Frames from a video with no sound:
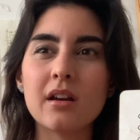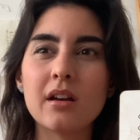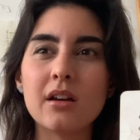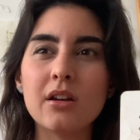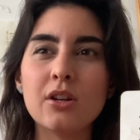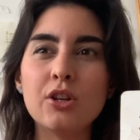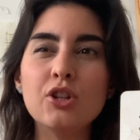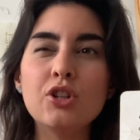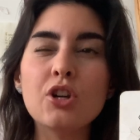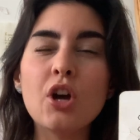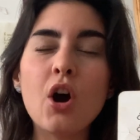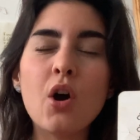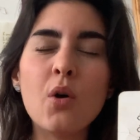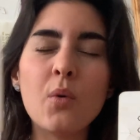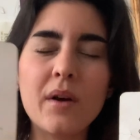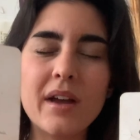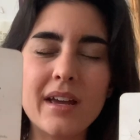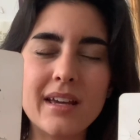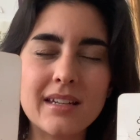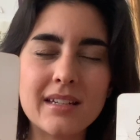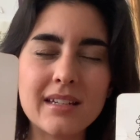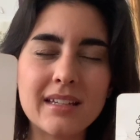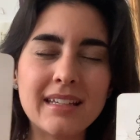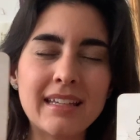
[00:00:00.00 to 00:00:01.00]
know
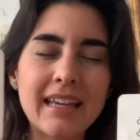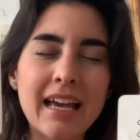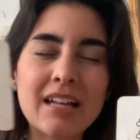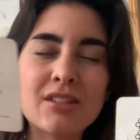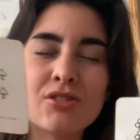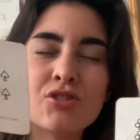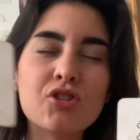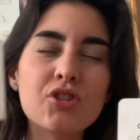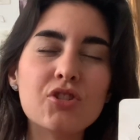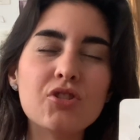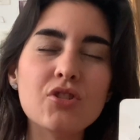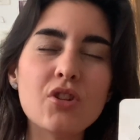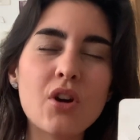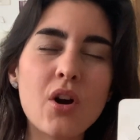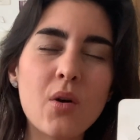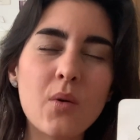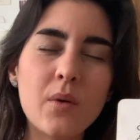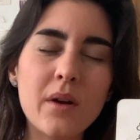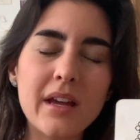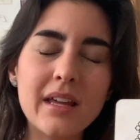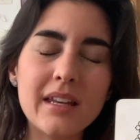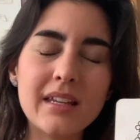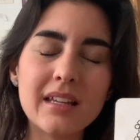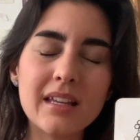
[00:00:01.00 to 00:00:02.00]
it, get to know
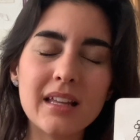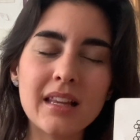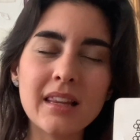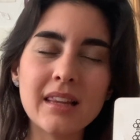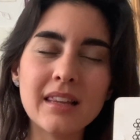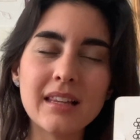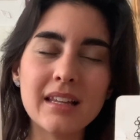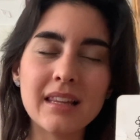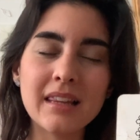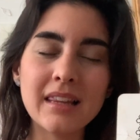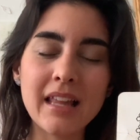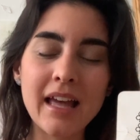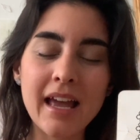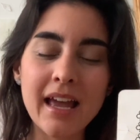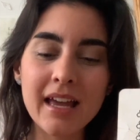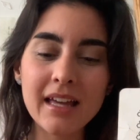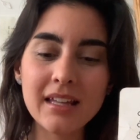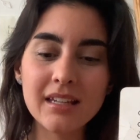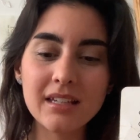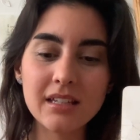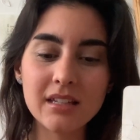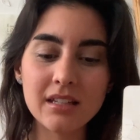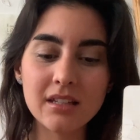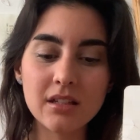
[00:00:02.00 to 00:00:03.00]
it.
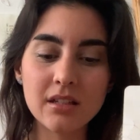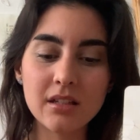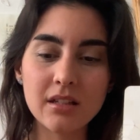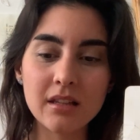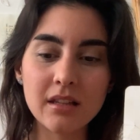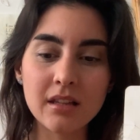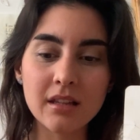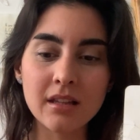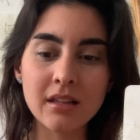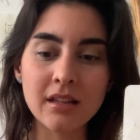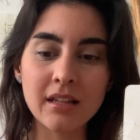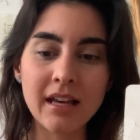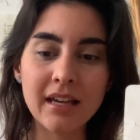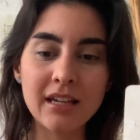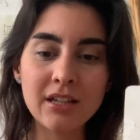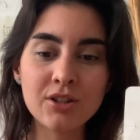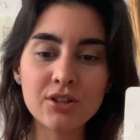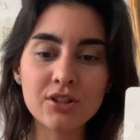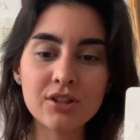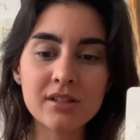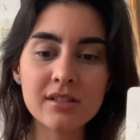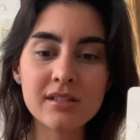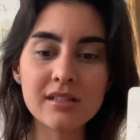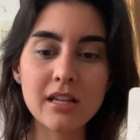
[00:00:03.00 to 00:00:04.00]
Let
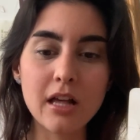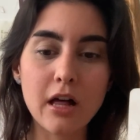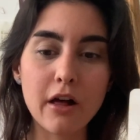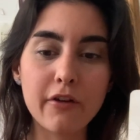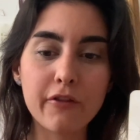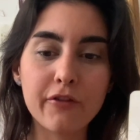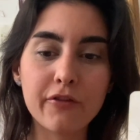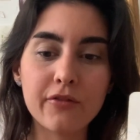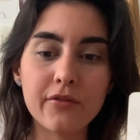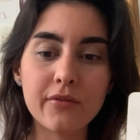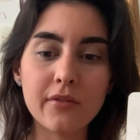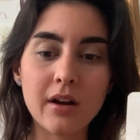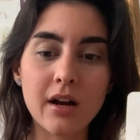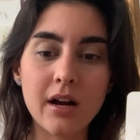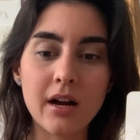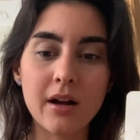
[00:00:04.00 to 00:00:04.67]
yourself